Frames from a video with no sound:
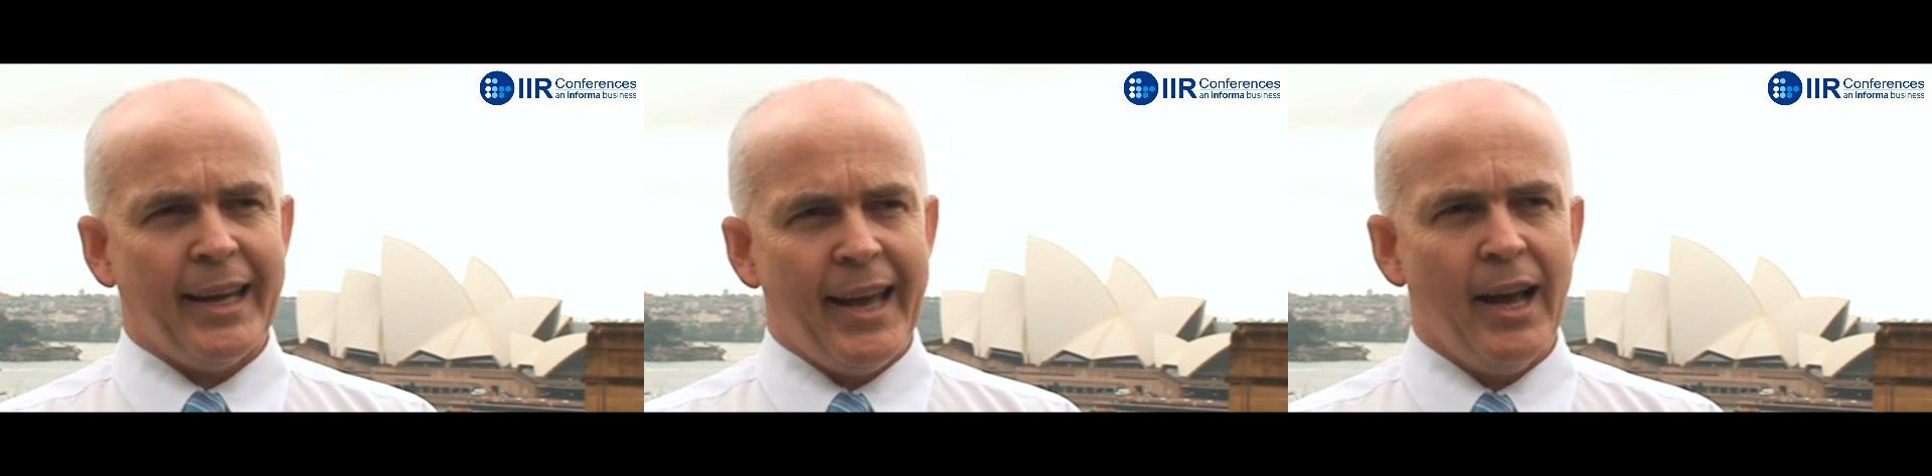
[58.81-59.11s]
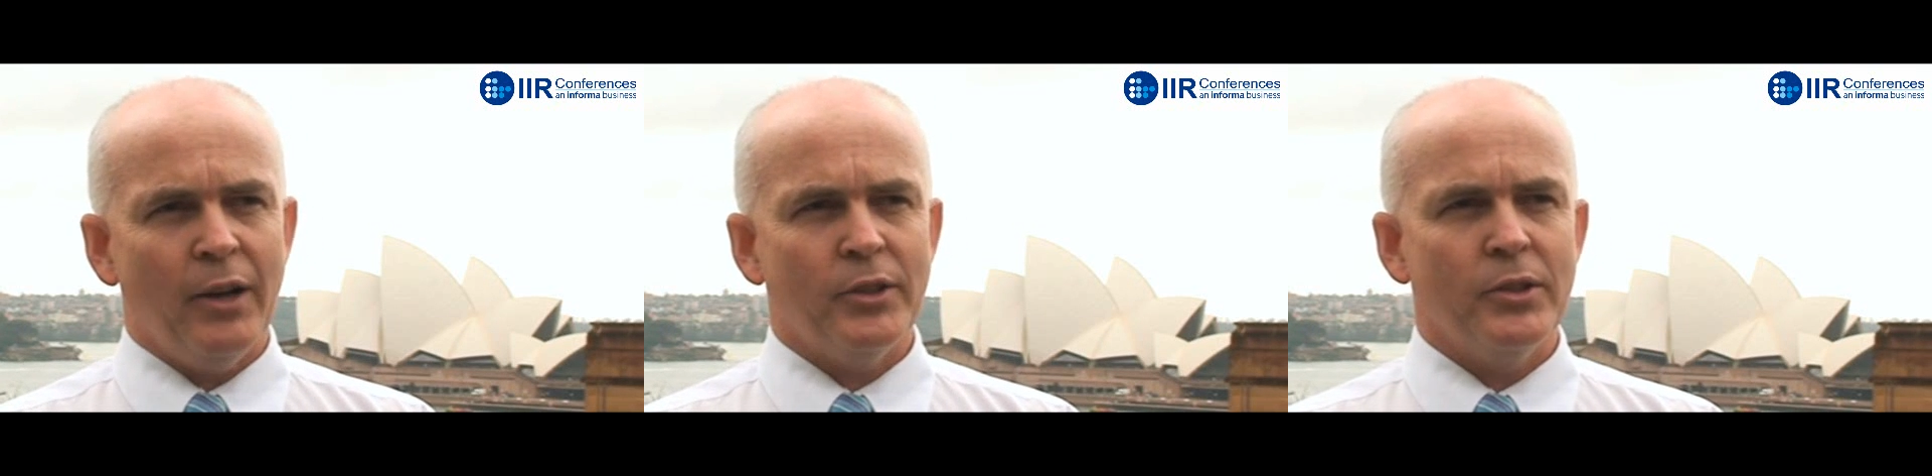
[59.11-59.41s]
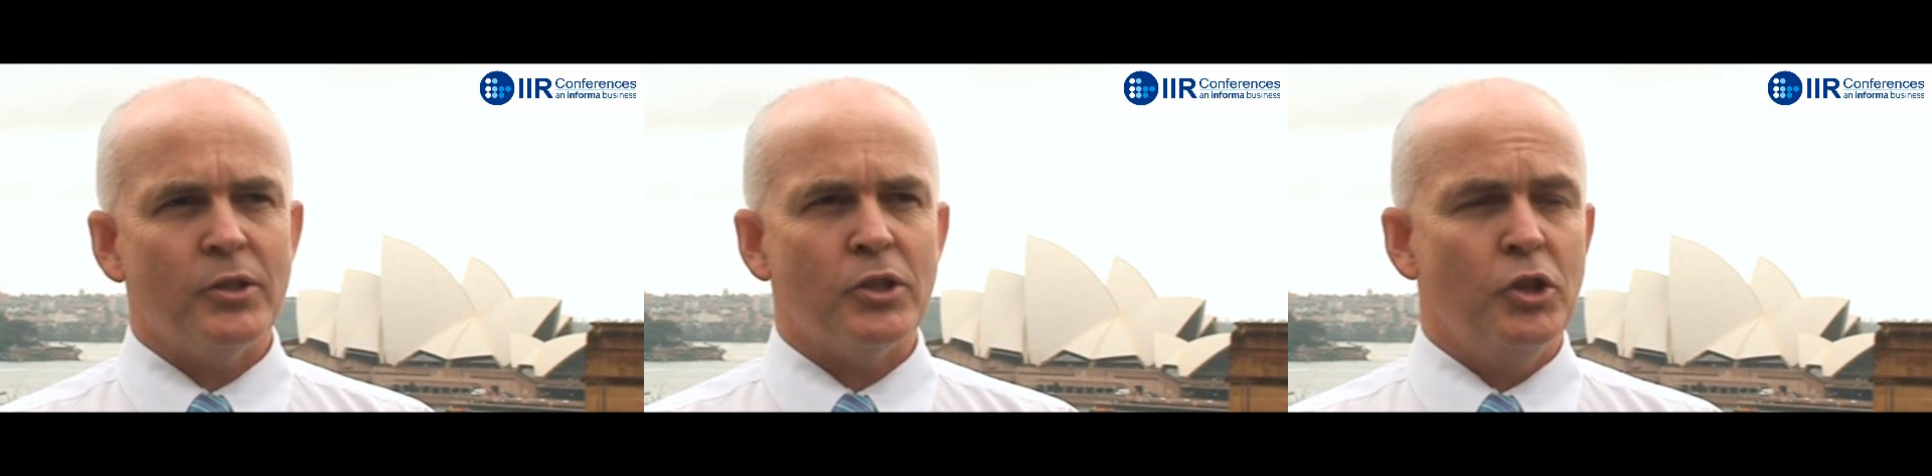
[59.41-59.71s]

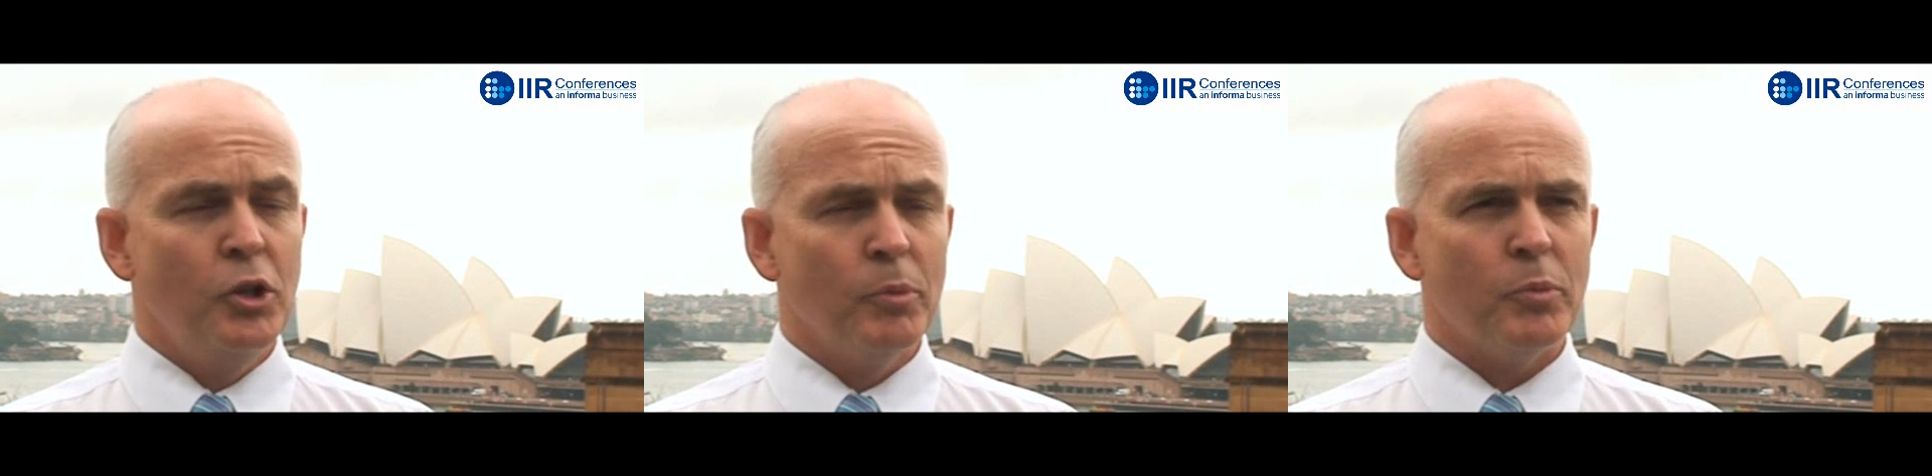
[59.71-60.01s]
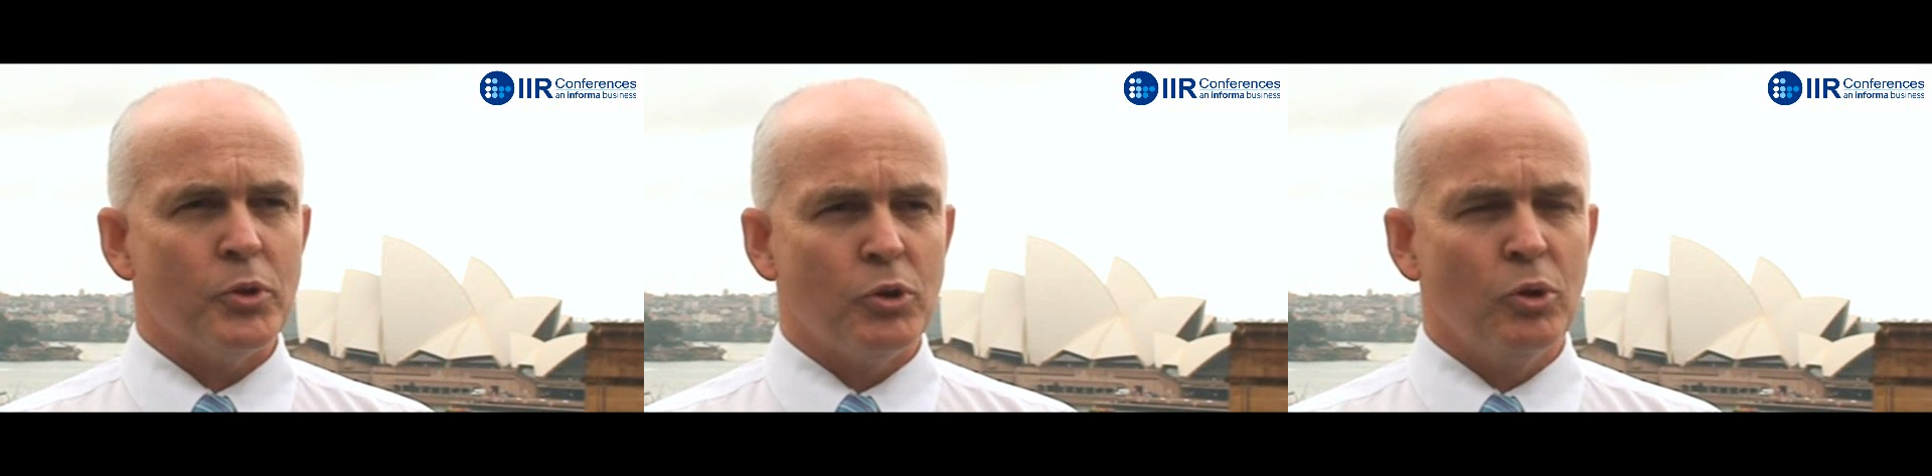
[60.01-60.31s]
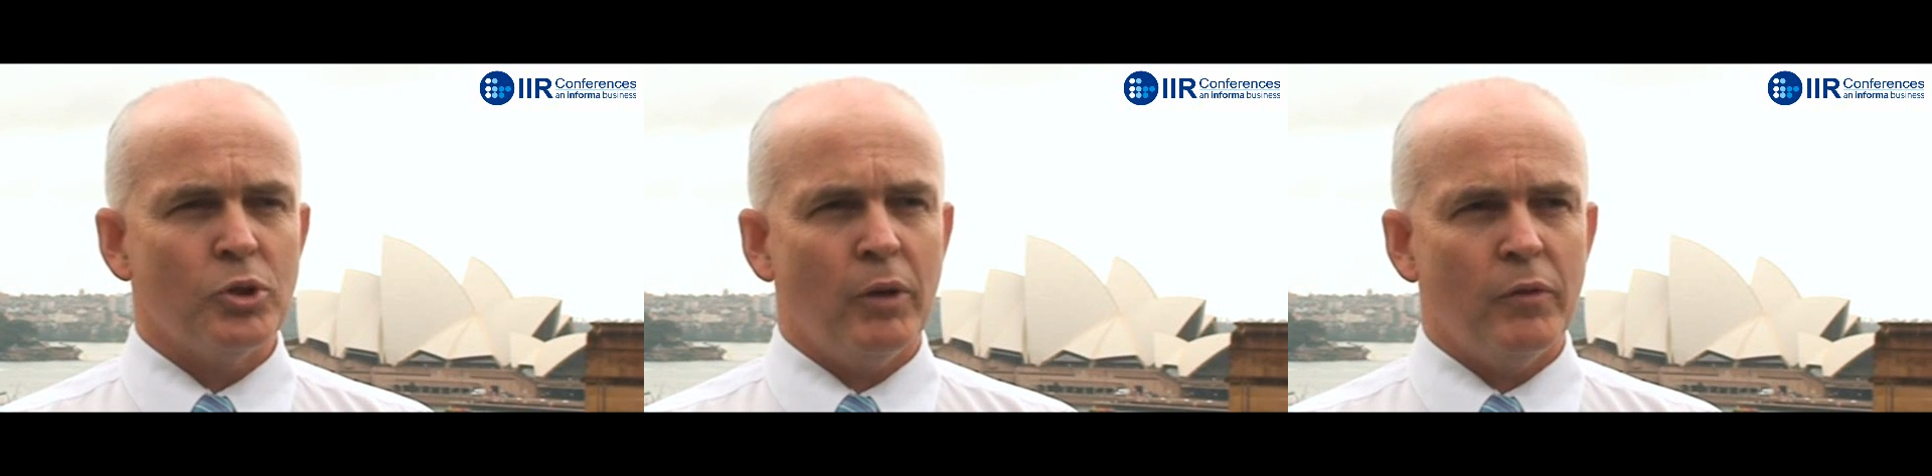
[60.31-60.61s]
accountants, human
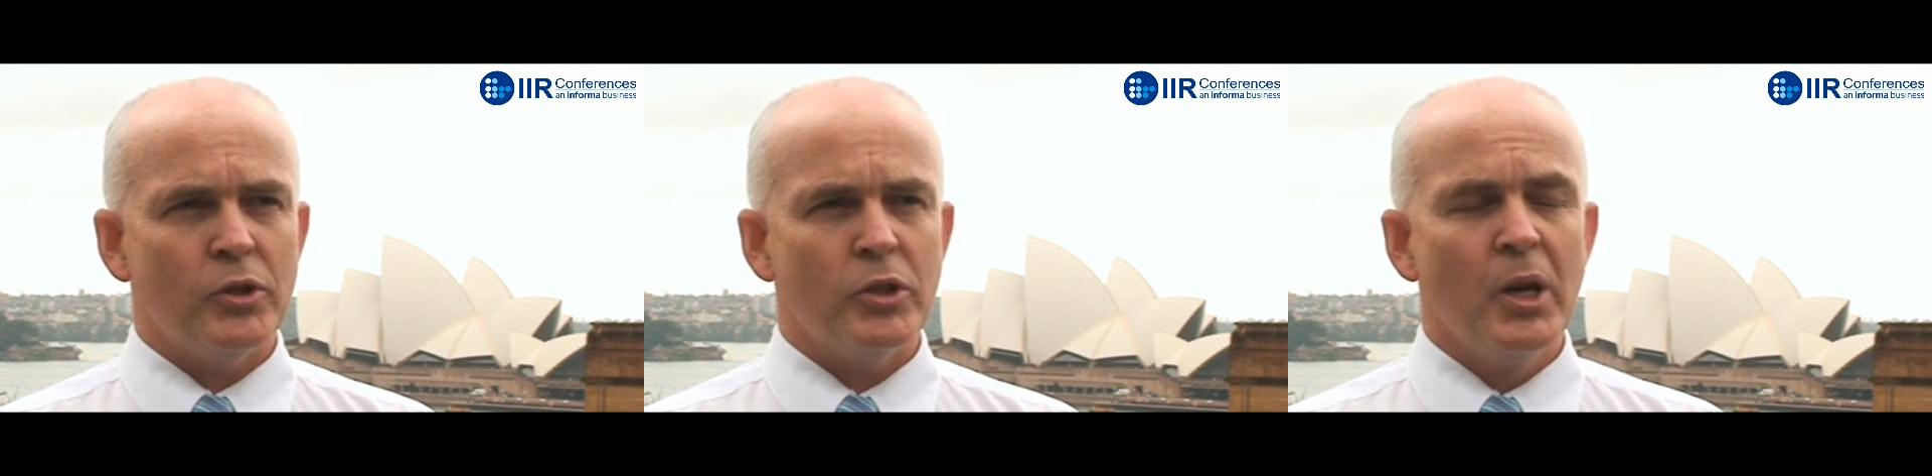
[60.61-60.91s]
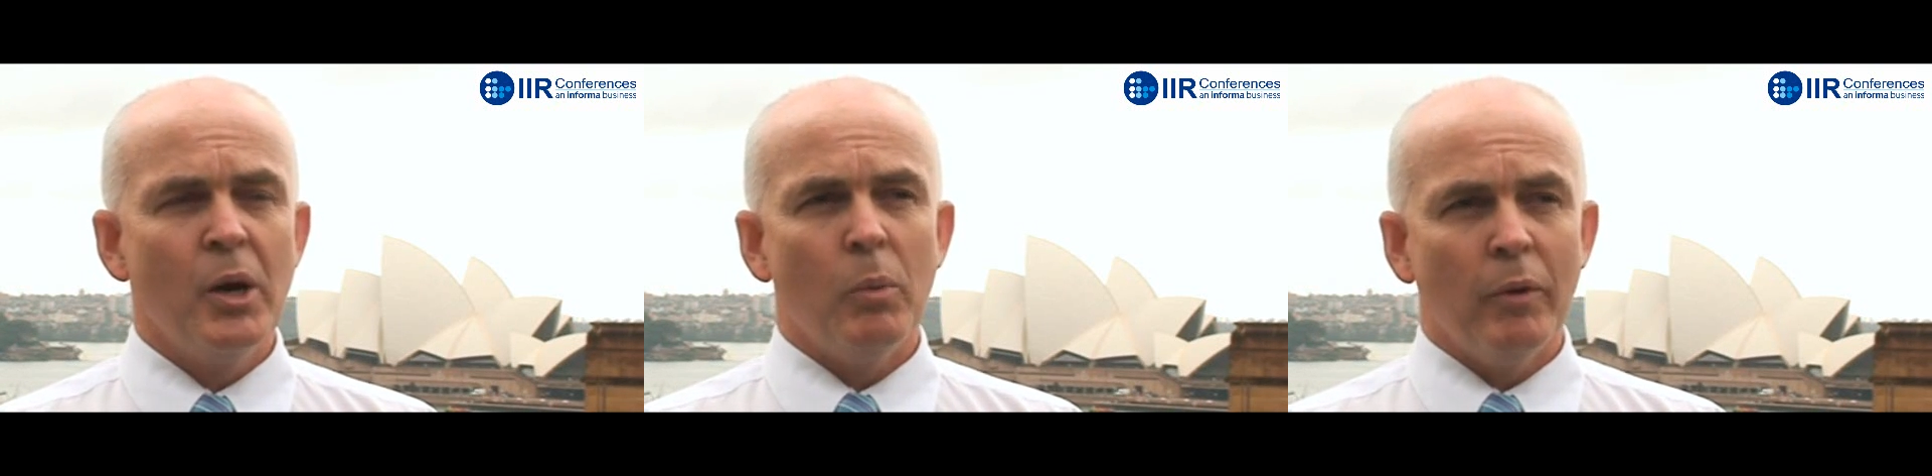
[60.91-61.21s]
resource officers.